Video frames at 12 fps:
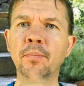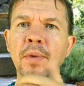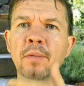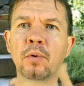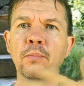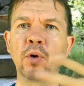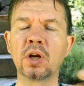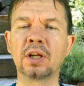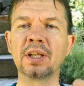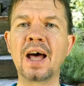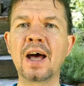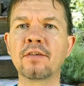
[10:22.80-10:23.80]
People put a
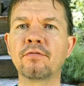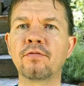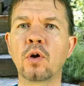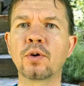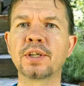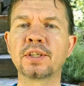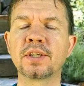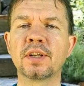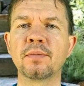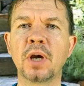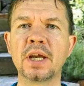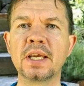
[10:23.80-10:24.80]
lot of focus
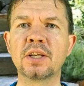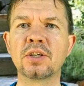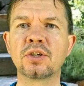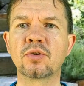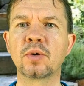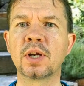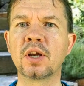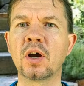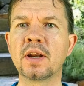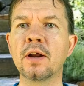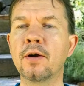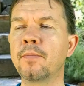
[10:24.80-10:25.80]
in my industry
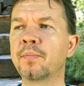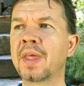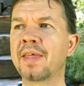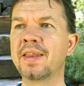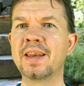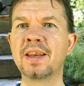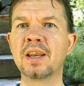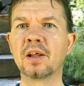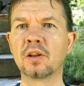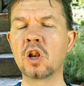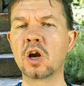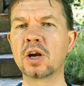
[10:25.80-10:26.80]
on
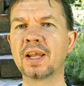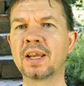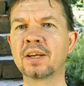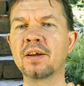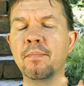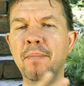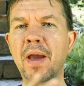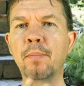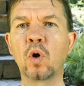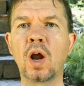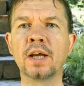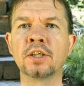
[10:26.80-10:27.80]
learning to
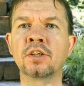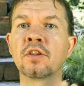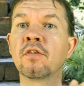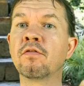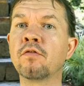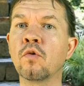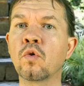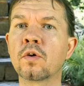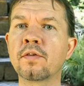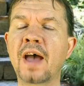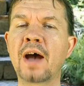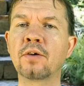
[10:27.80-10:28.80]
memorize the
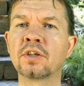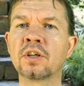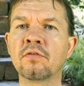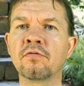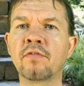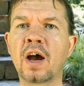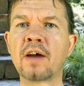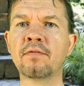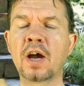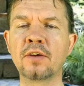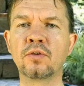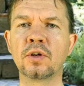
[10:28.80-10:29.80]

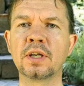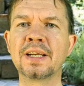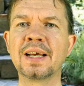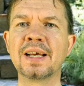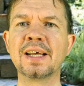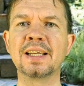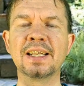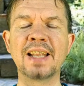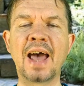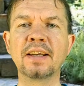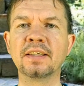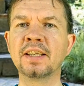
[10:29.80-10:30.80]
4,500
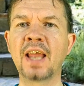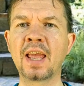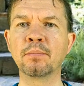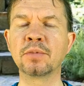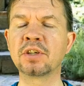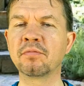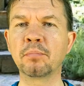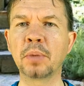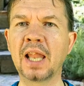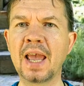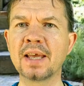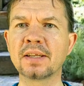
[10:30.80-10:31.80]
Latin names of
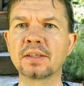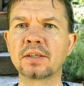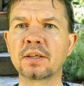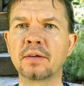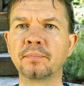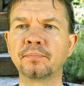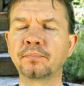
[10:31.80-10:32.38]
plants.